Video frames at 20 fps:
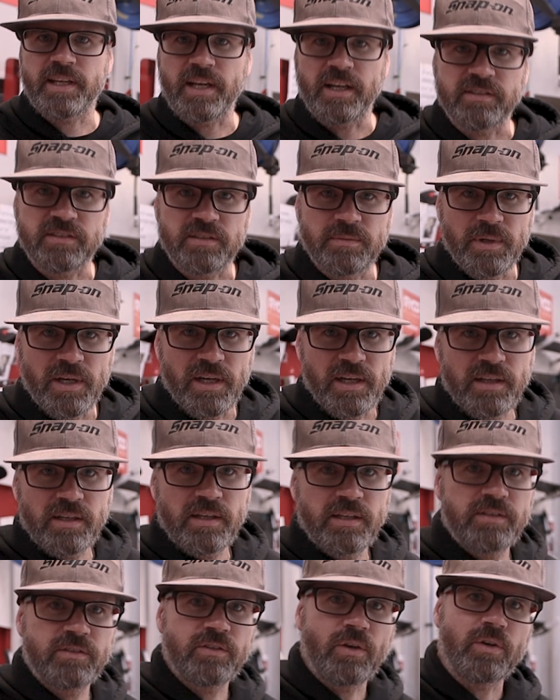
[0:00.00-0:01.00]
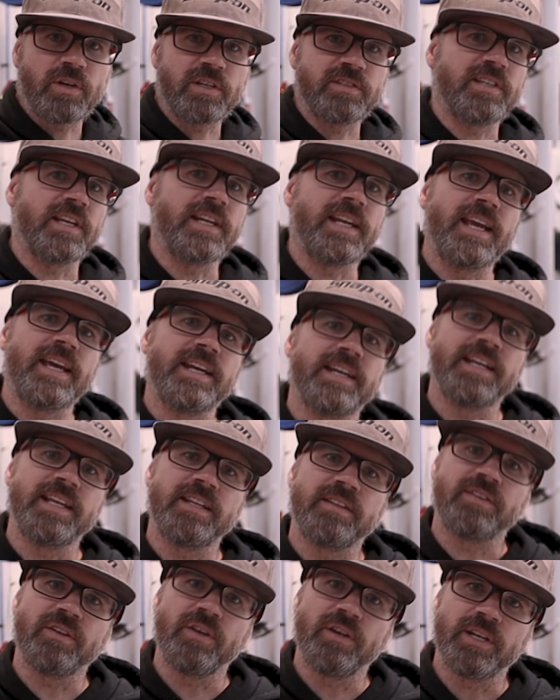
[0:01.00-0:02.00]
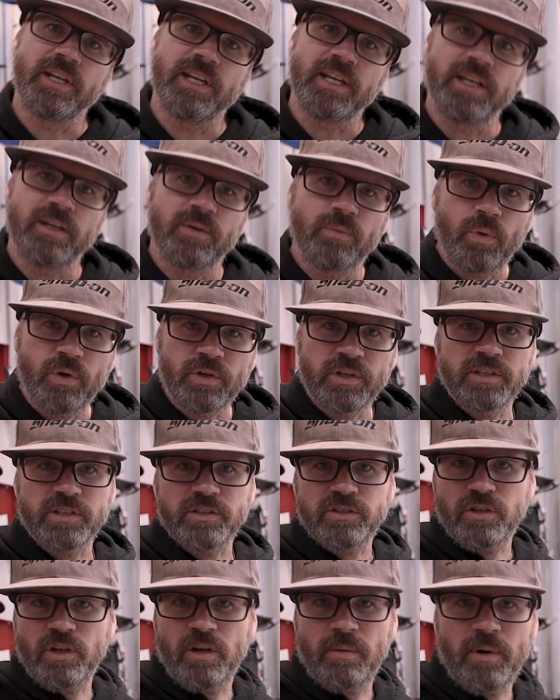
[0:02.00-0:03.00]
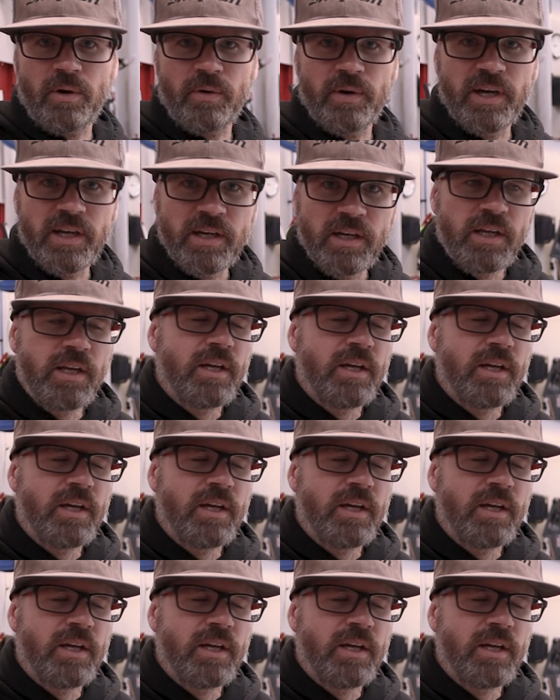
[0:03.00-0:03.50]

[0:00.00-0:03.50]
customer, told us that he had an E30, wanted to turbo it.